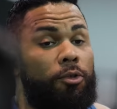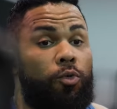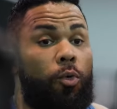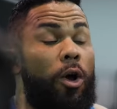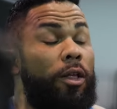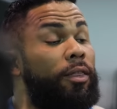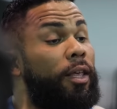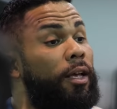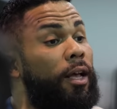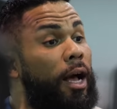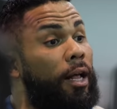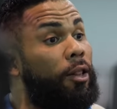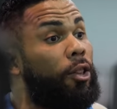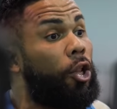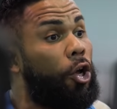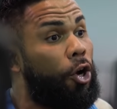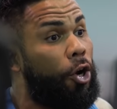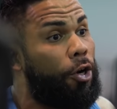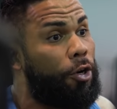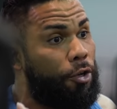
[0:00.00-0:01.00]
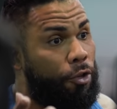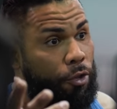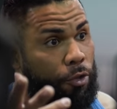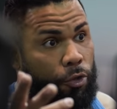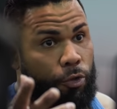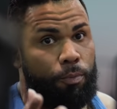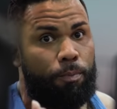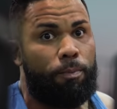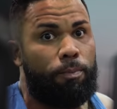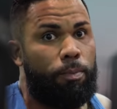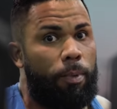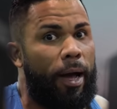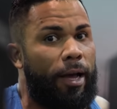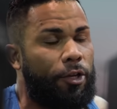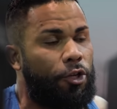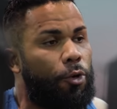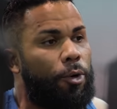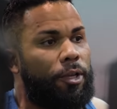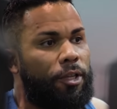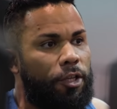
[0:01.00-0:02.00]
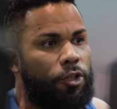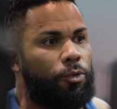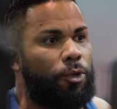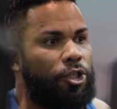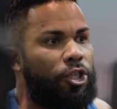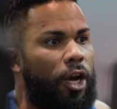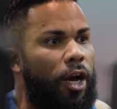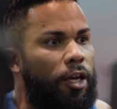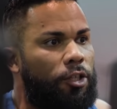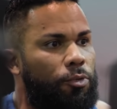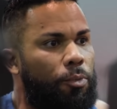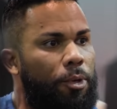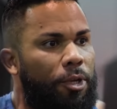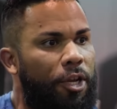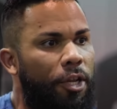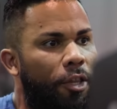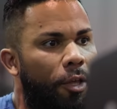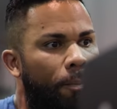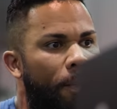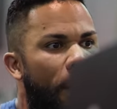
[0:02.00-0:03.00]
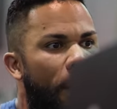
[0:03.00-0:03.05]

was one thing I learned by doing this with Josh when we did the